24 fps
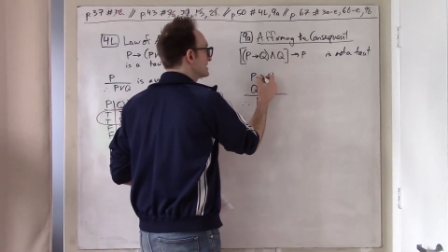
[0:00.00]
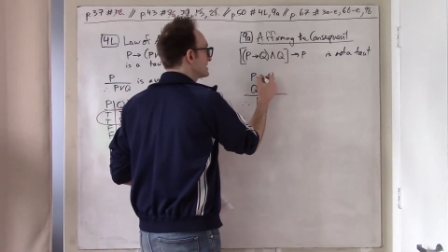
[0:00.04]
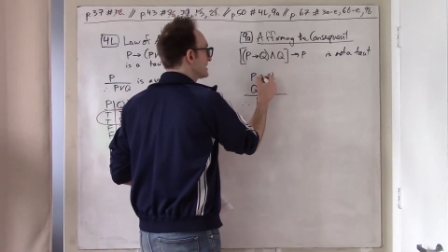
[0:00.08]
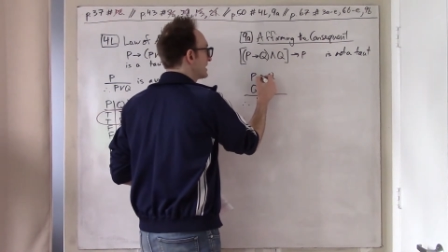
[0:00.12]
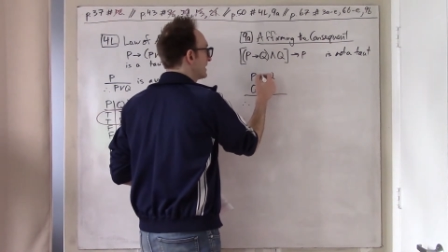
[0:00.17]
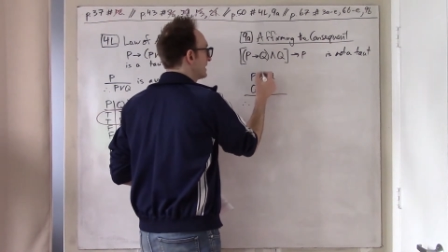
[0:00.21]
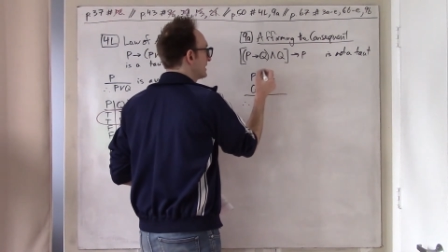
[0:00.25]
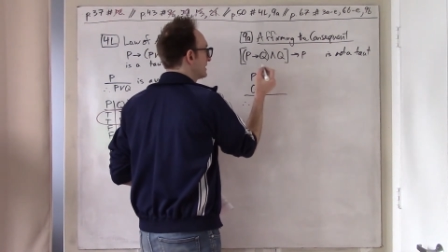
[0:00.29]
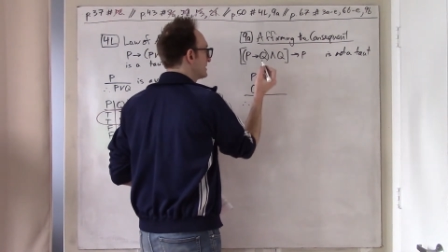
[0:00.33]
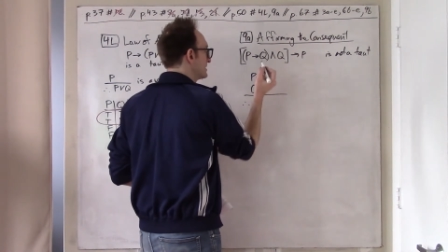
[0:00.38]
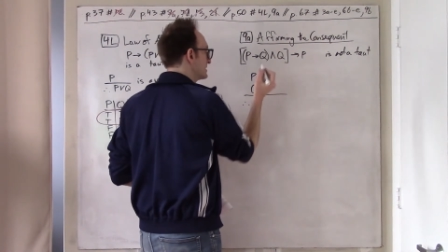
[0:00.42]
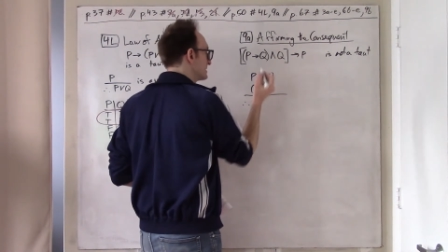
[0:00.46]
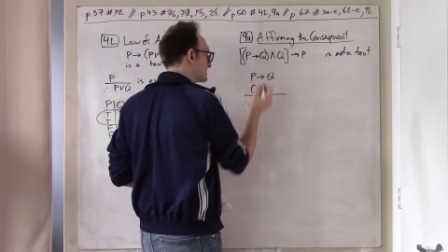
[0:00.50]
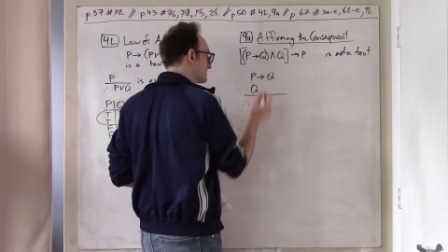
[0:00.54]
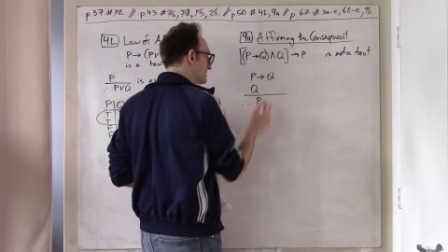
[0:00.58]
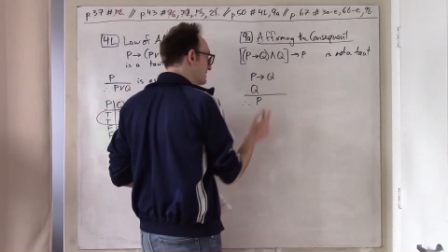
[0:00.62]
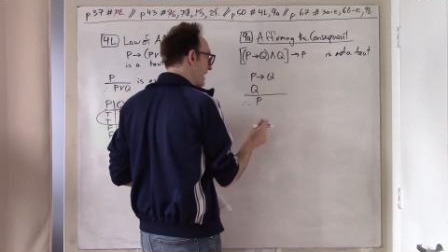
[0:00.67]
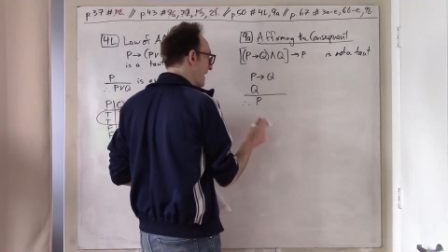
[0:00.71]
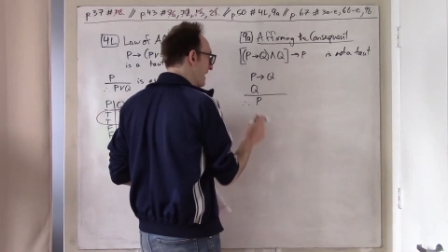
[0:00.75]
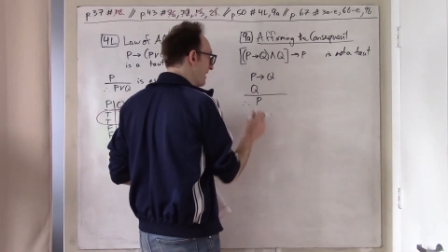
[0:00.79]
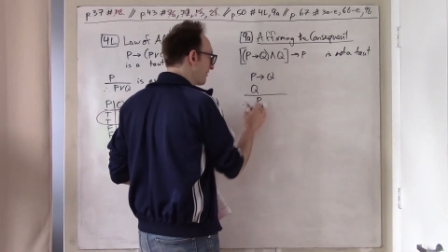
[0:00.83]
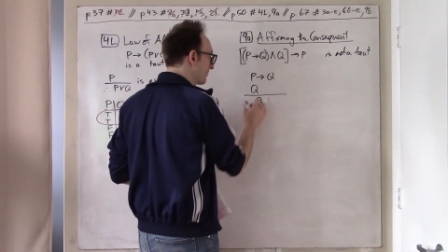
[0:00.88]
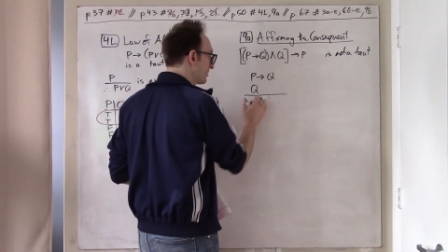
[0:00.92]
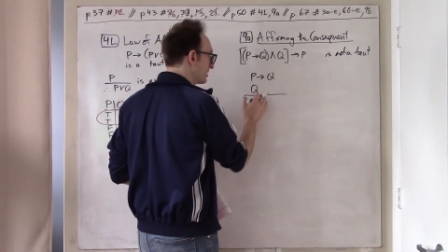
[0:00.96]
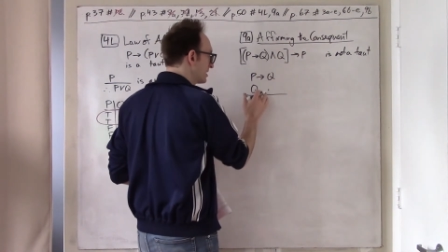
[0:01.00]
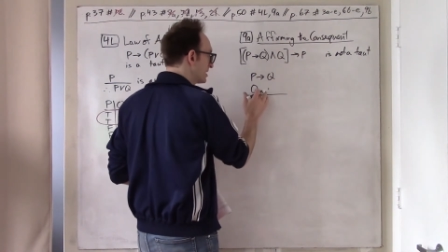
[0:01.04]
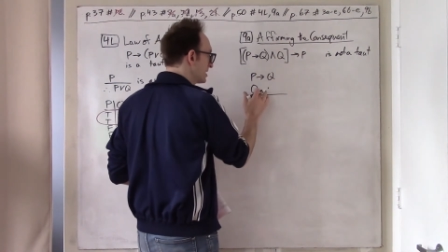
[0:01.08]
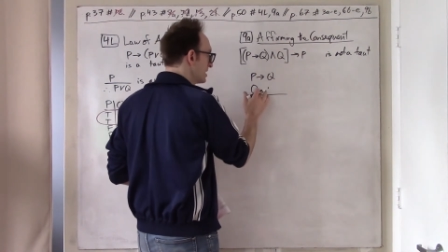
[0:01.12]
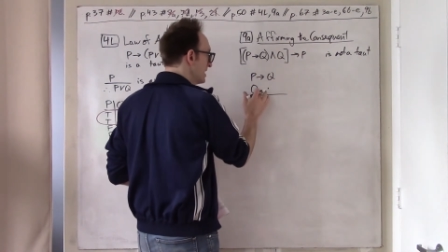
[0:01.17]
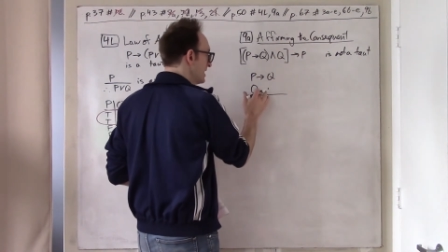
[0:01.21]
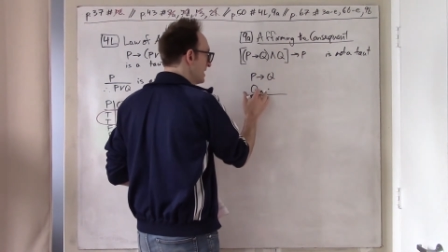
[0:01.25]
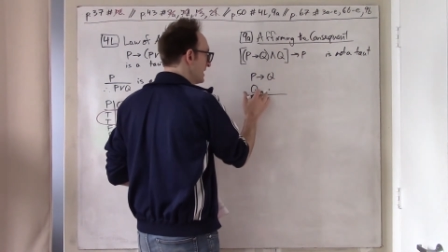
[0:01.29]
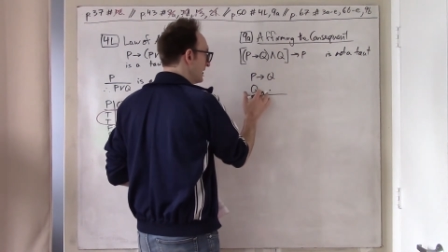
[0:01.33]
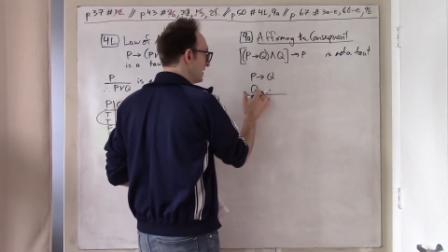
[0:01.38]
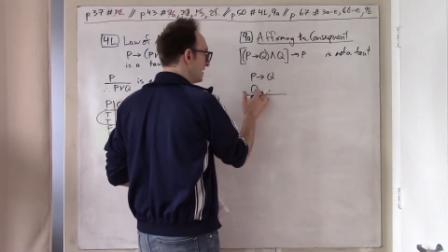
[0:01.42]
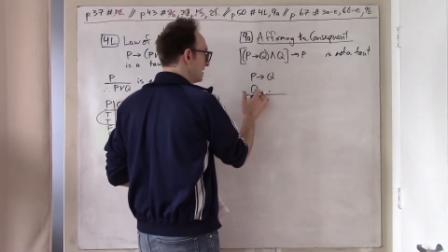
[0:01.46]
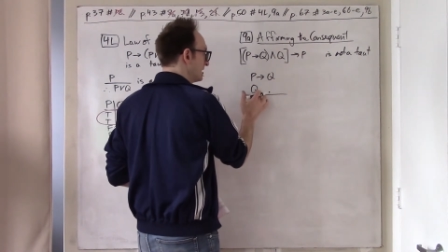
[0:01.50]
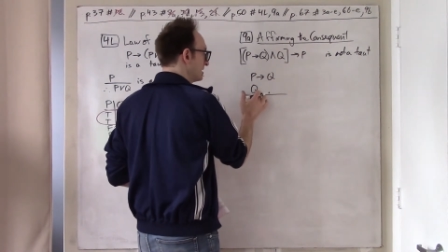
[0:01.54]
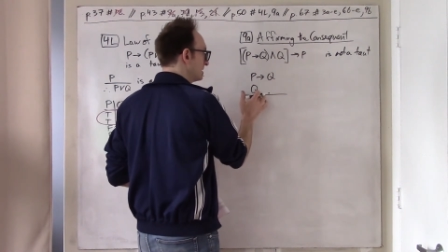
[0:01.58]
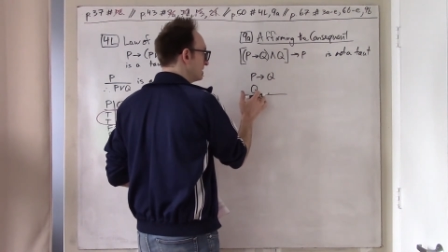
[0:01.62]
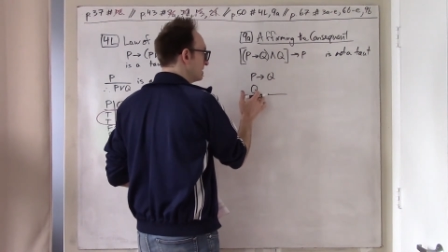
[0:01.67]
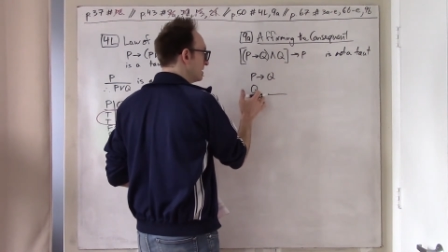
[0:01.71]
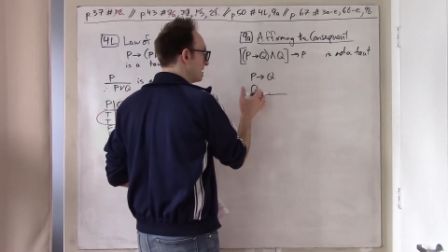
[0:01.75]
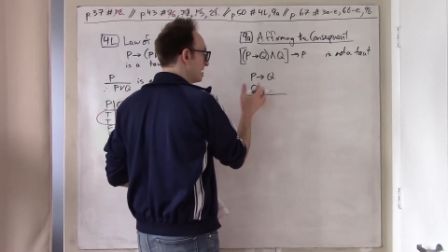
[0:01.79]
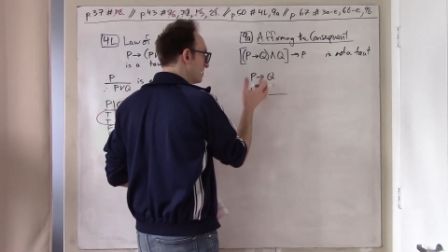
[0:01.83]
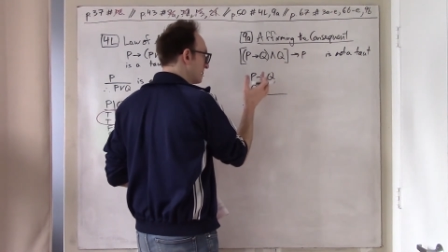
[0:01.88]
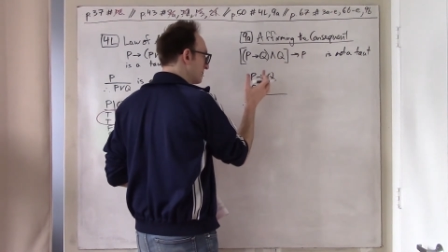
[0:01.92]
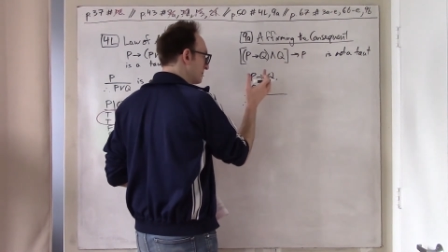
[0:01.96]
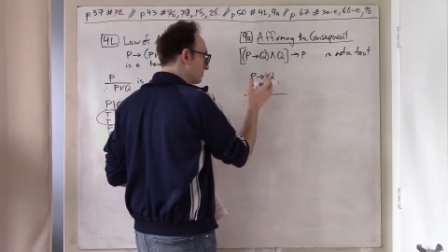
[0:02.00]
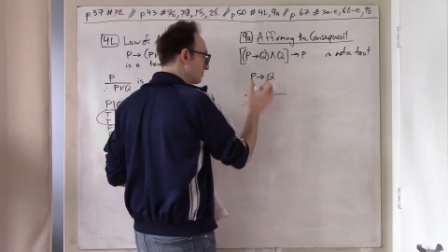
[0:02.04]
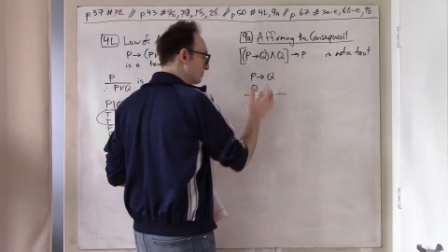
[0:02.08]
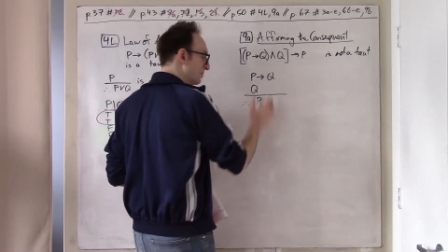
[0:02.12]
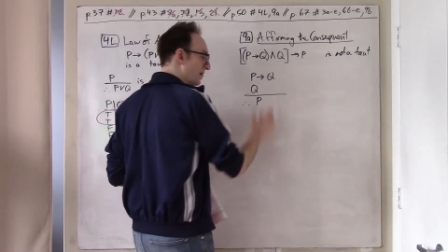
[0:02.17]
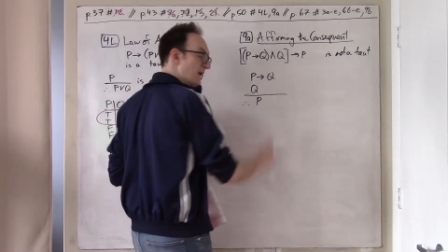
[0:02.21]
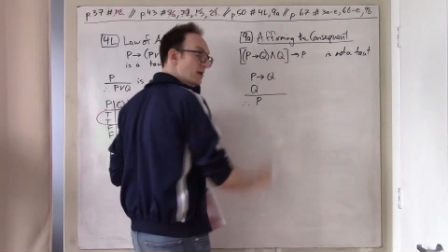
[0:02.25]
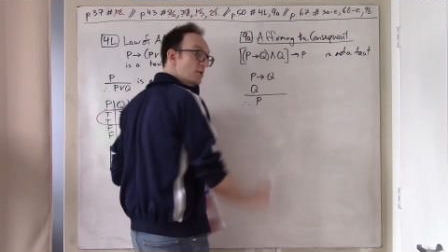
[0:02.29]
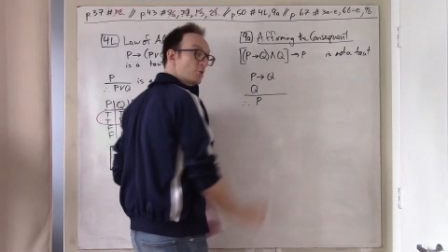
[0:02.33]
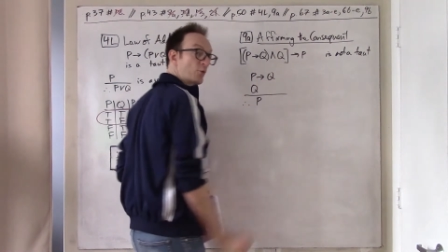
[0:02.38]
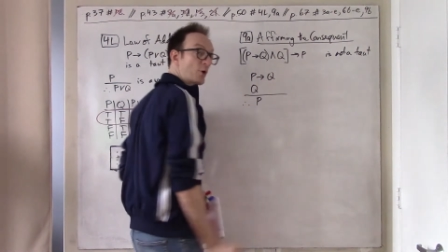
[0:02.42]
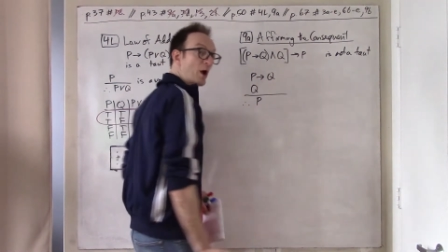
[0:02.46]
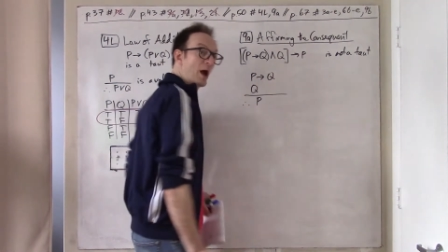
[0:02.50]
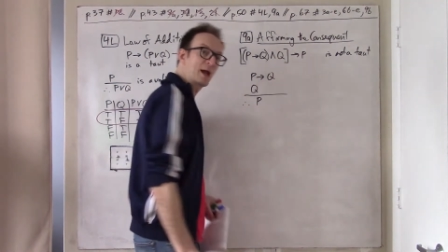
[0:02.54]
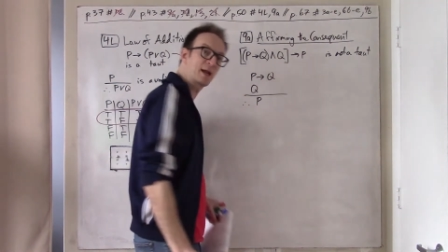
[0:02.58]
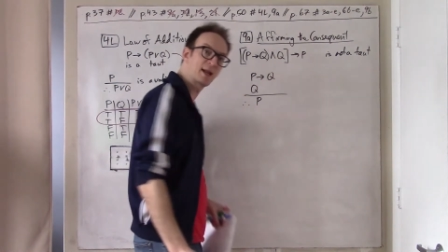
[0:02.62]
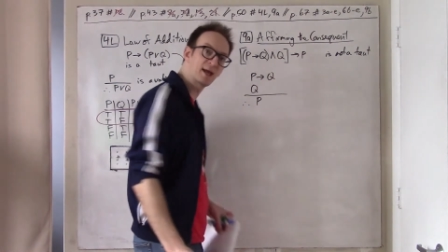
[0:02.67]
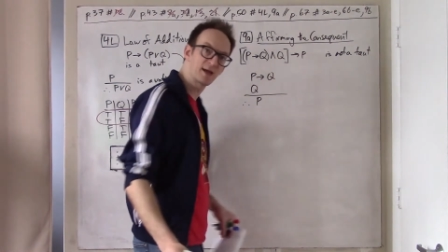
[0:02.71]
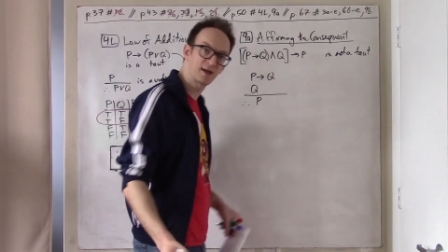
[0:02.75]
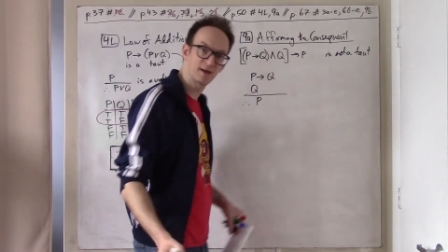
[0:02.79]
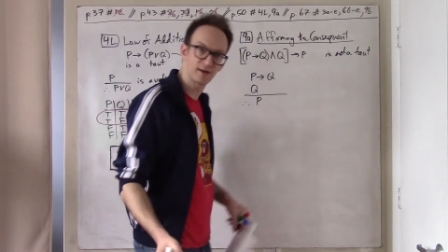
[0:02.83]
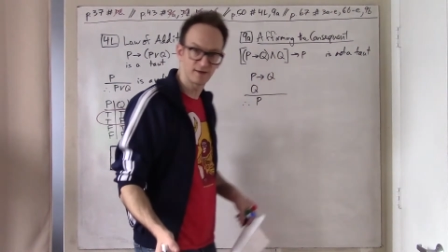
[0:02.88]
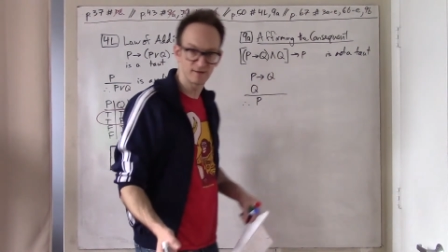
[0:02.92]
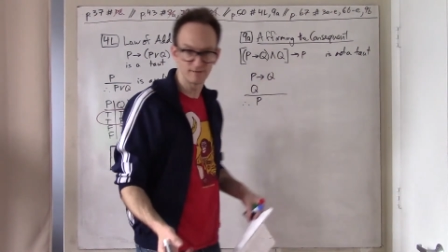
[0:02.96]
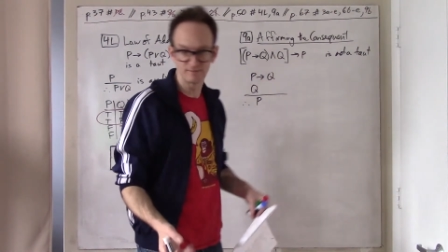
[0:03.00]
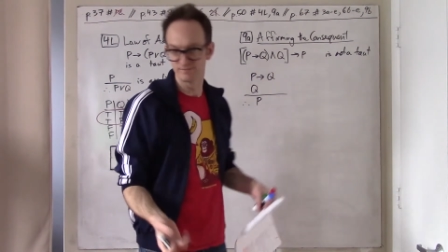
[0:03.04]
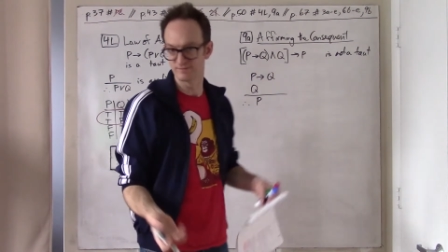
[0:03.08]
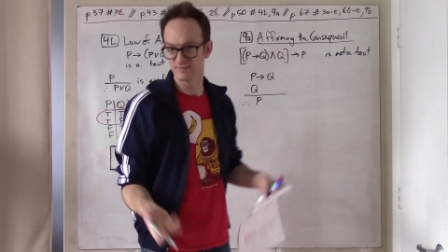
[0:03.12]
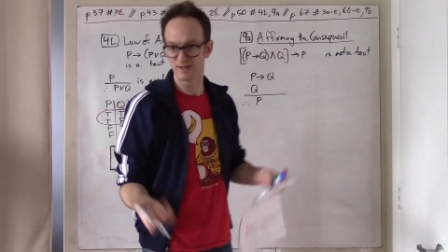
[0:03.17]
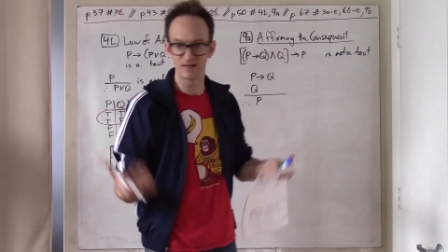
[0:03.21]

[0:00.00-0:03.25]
Uh, this error in, in, in writing,